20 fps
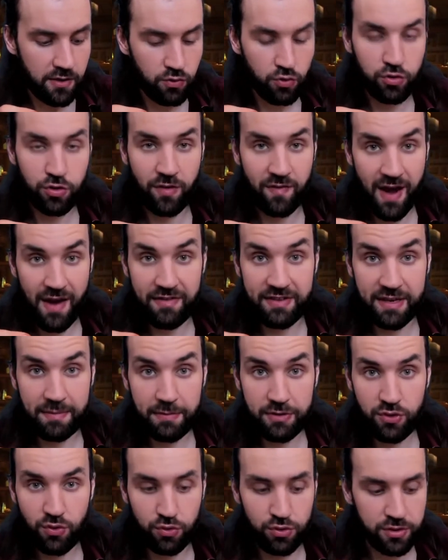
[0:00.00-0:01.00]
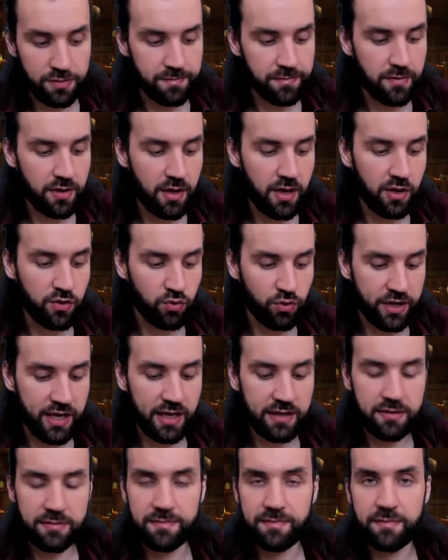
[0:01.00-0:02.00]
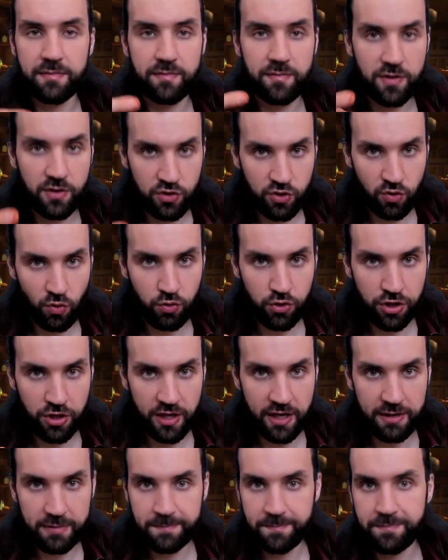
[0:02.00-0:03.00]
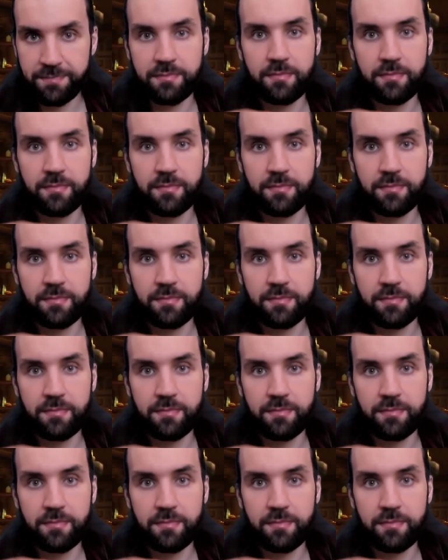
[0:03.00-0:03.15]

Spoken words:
To survive and reproduce, to get socially